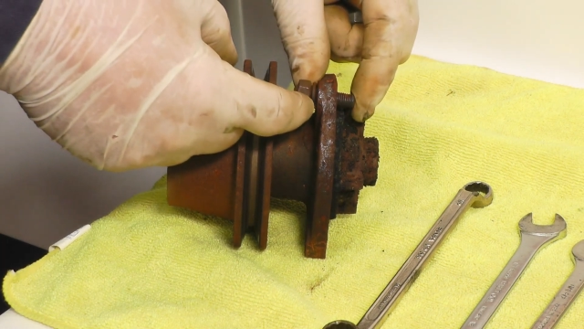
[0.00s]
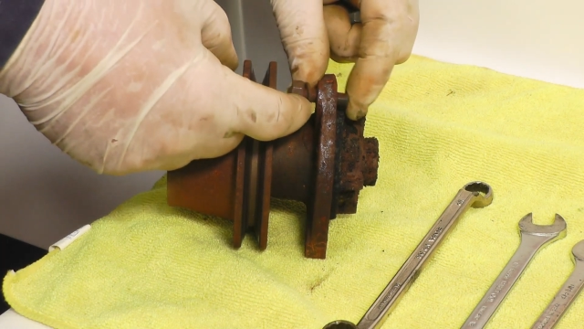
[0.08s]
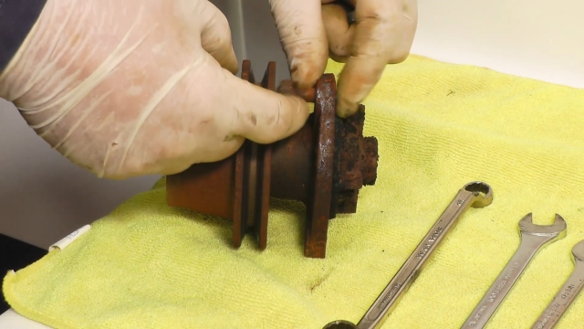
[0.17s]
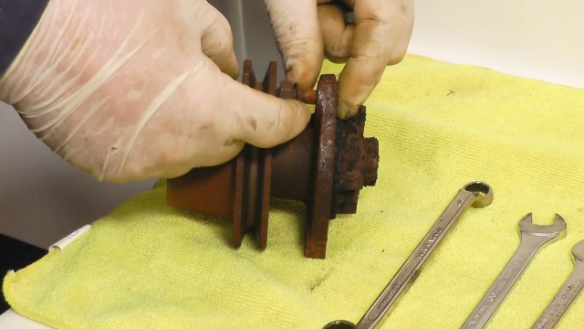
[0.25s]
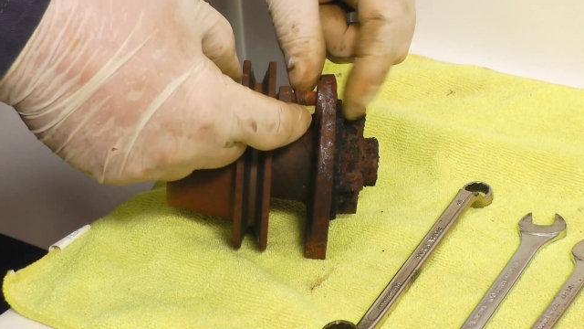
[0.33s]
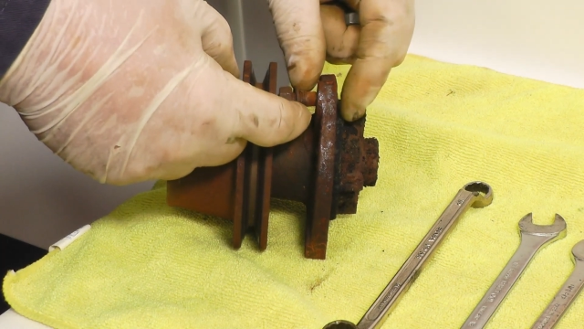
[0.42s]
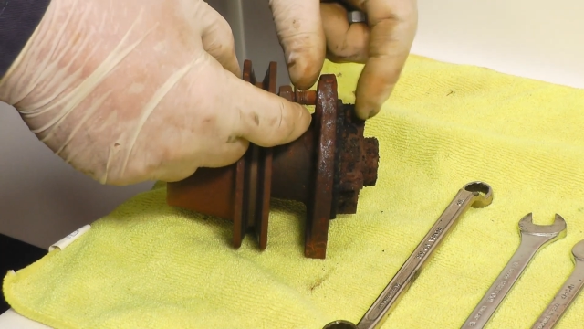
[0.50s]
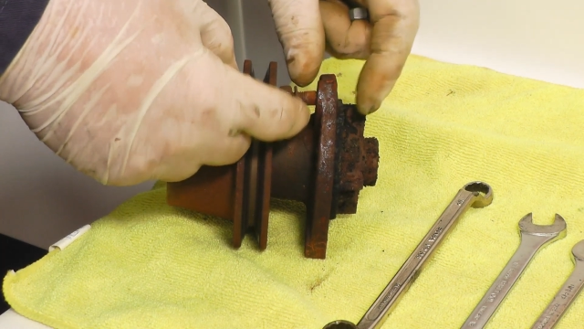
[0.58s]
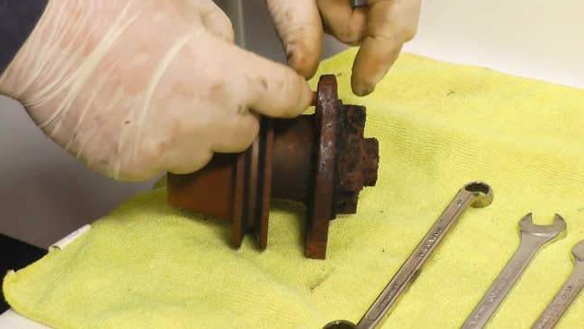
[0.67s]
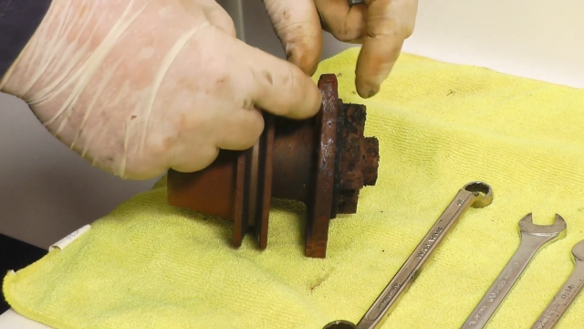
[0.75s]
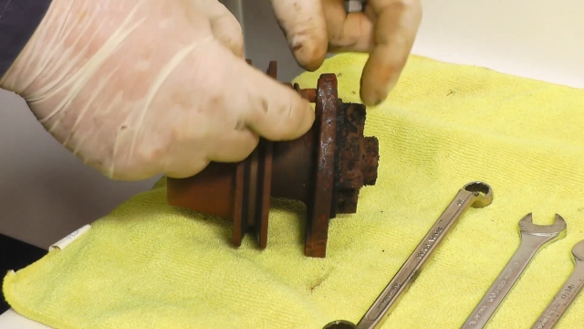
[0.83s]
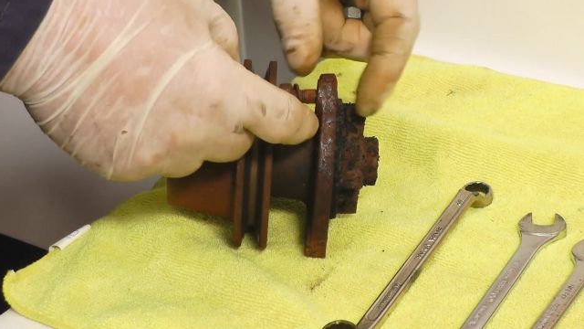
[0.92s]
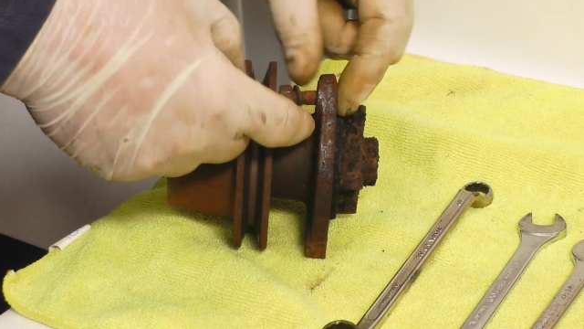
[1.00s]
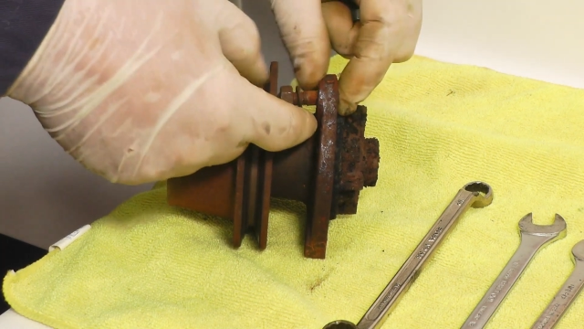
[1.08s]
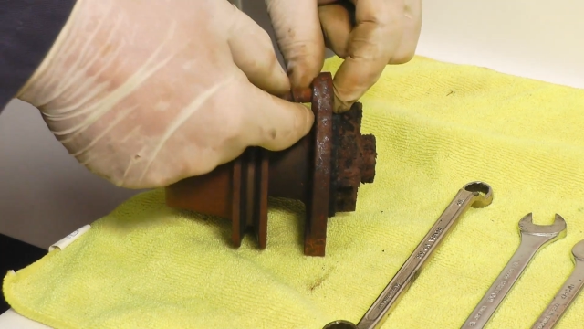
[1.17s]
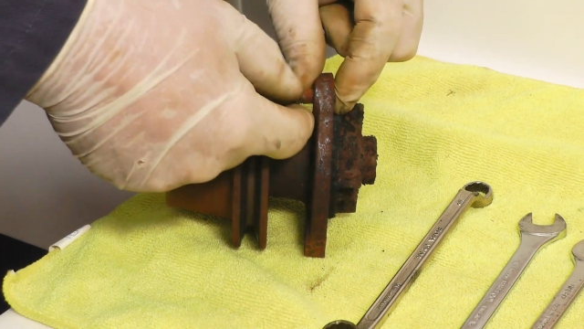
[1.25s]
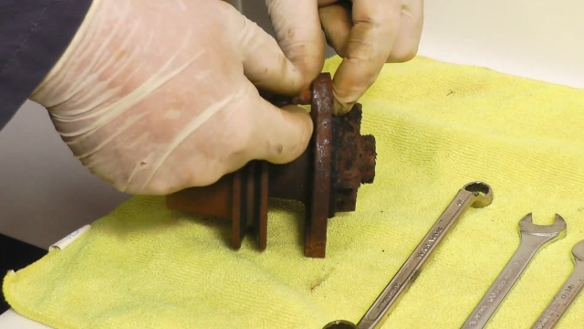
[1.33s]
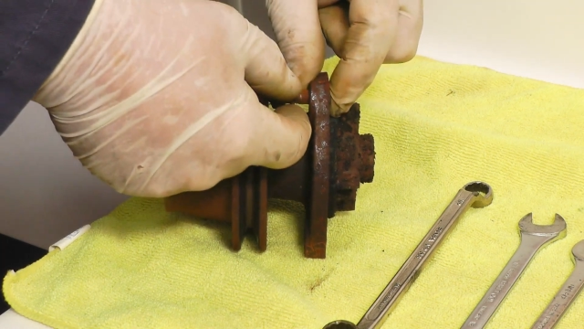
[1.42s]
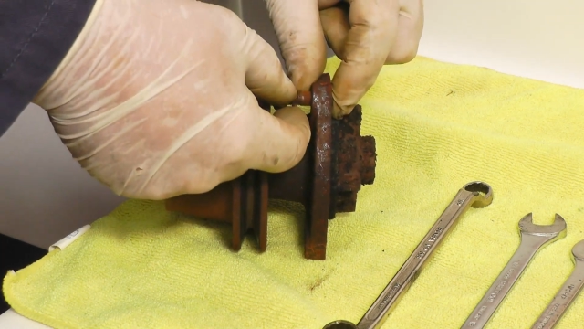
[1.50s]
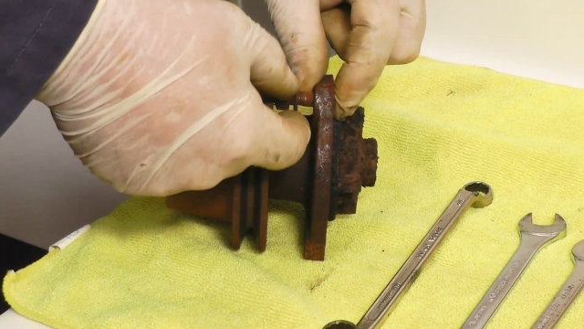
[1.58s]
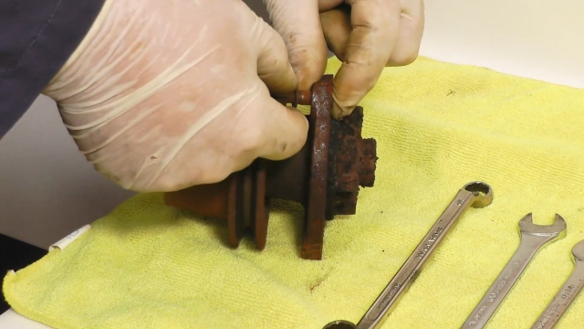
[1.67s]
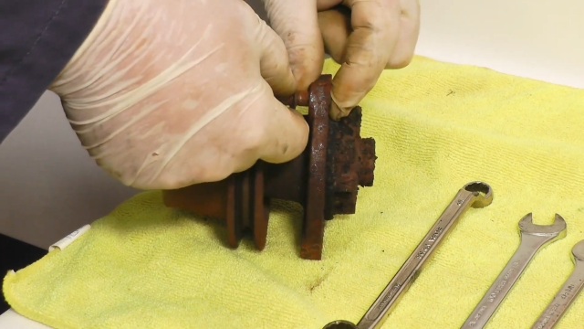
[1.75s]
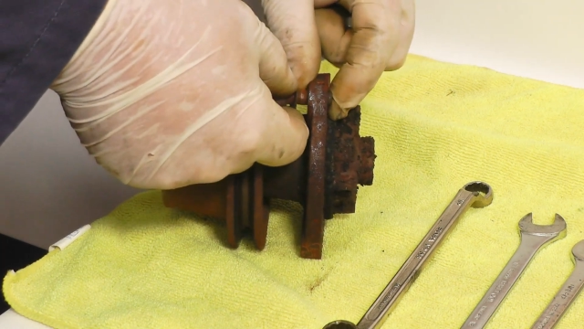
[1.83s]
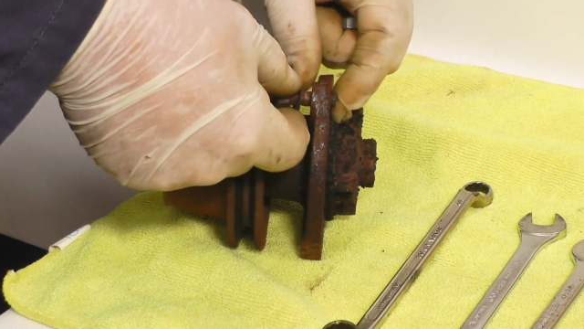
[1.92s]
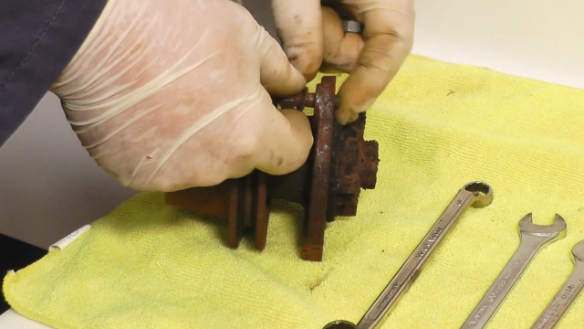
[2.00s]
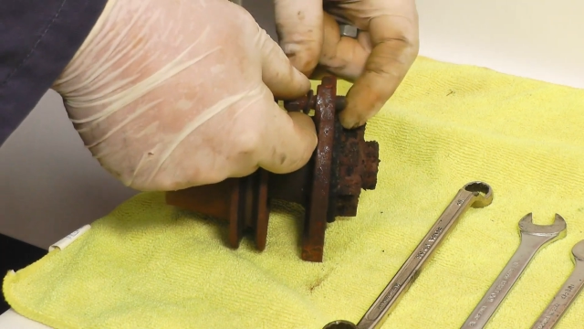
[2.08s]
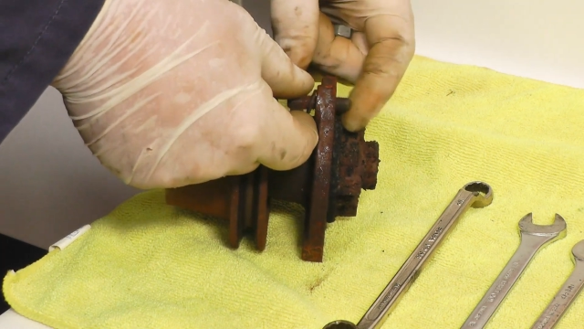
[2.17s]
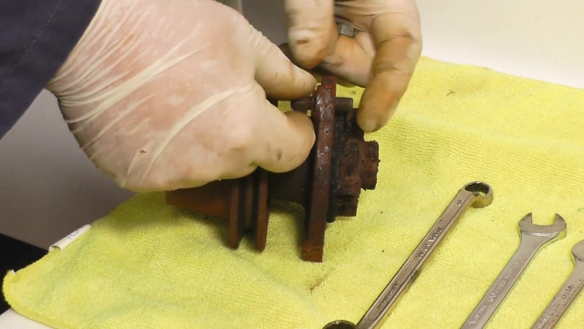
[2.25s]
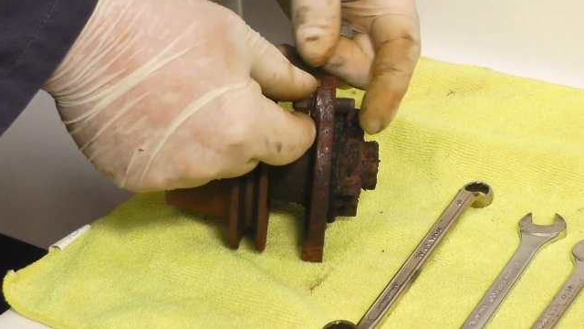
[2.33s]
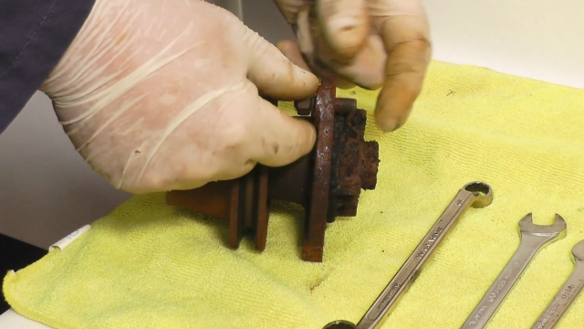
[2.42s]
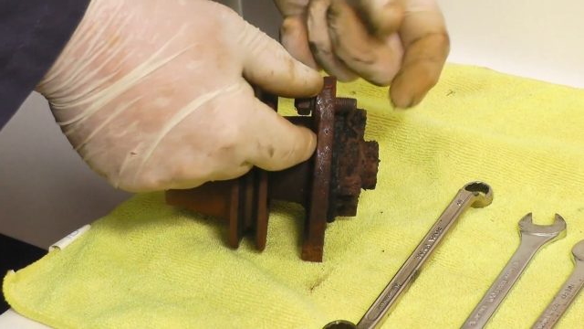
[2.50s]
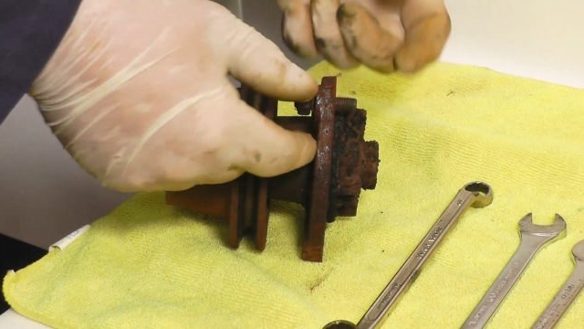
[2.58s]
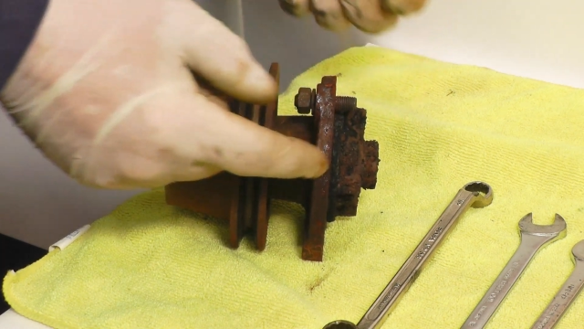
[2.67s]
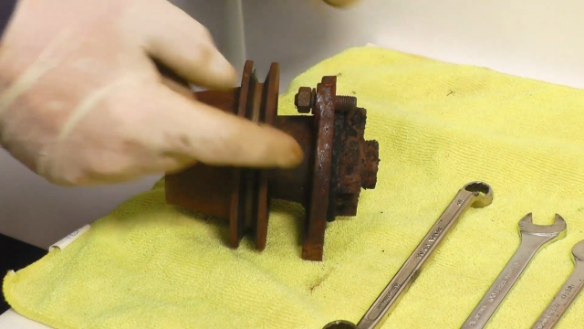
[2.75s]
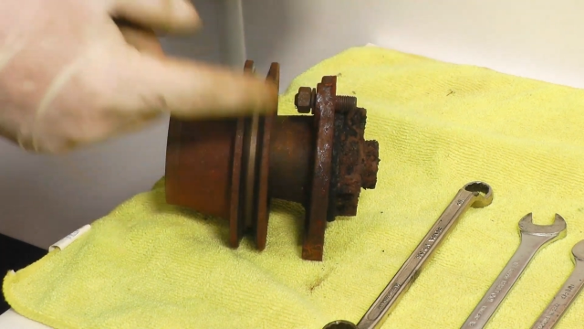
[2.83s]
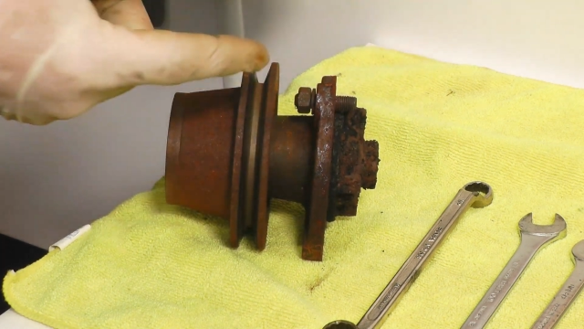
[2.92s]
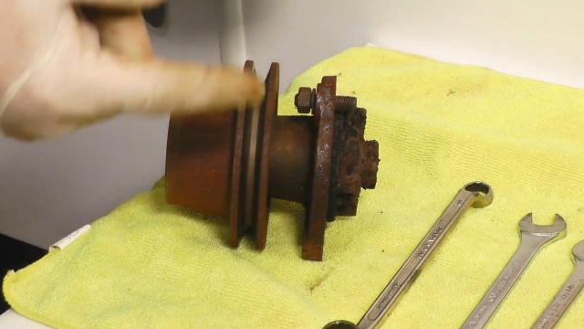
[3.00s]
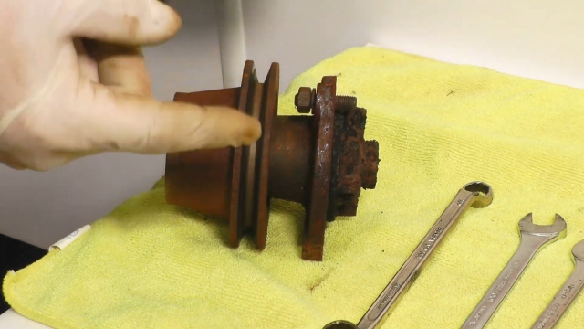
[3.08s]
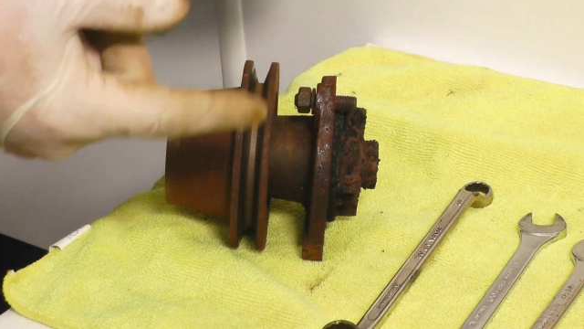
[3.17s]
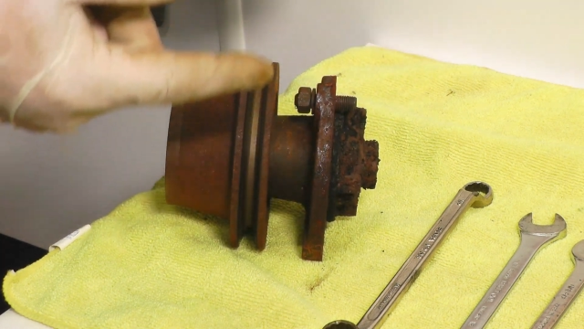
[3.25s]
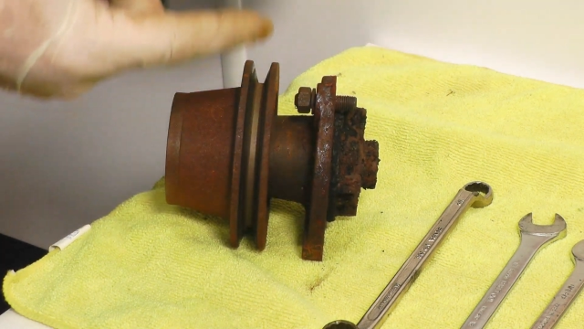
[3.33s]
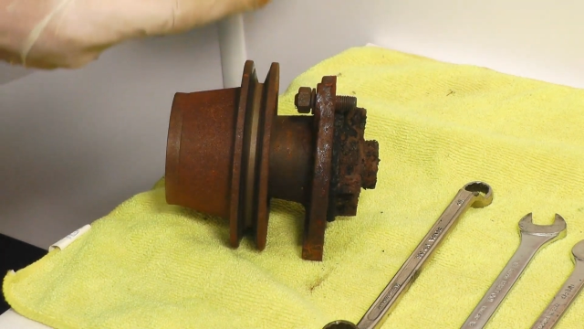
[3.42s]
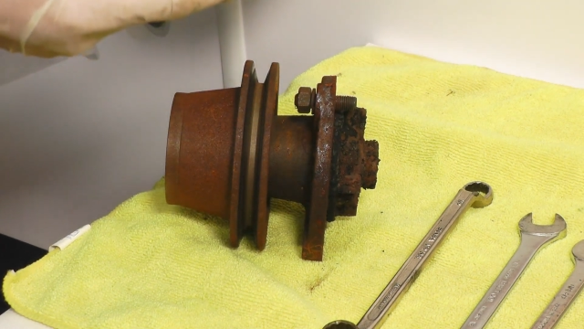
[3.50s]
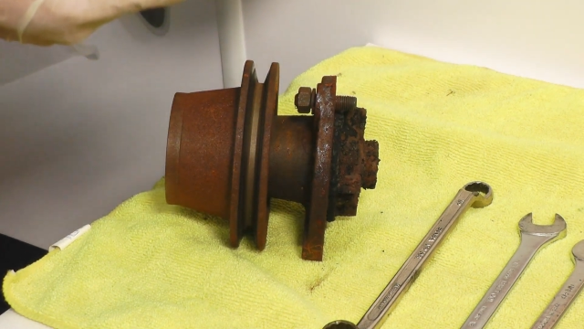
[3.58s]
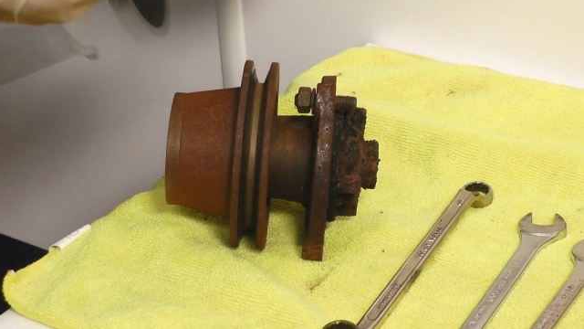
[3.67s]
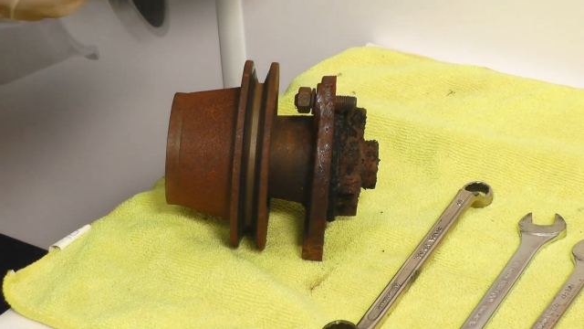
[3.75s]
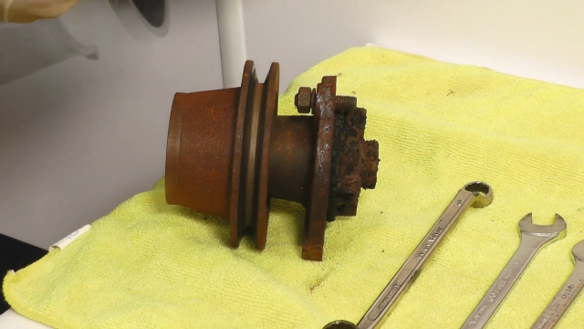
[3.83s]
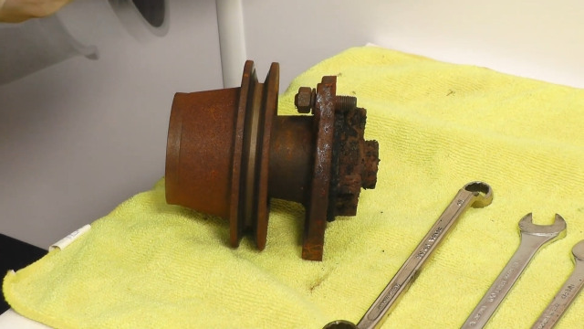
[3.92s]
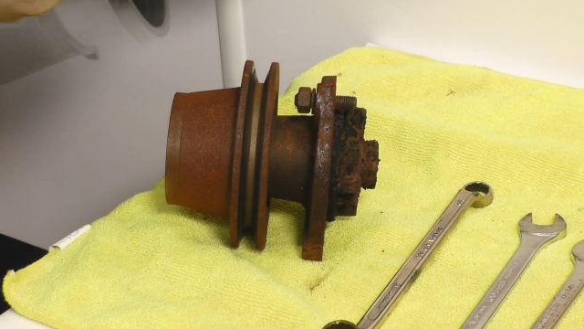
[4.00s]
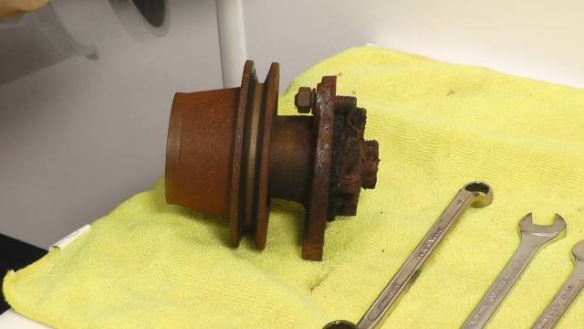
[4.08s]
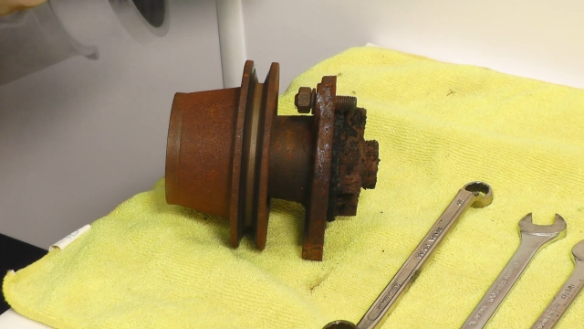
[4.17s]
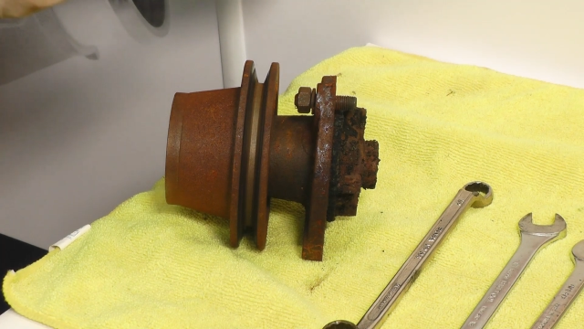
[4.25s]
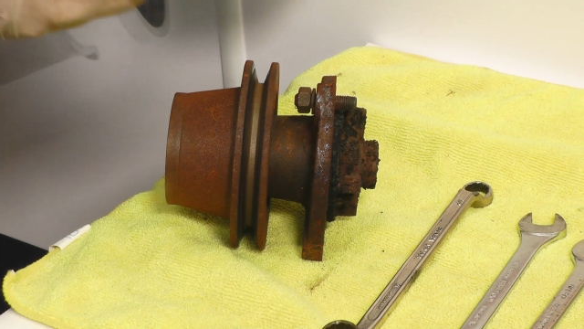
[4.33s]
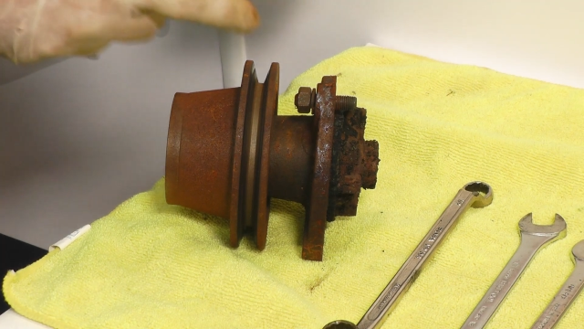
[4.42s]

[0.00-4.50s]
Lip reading: No face is visible, so there are no lips to read.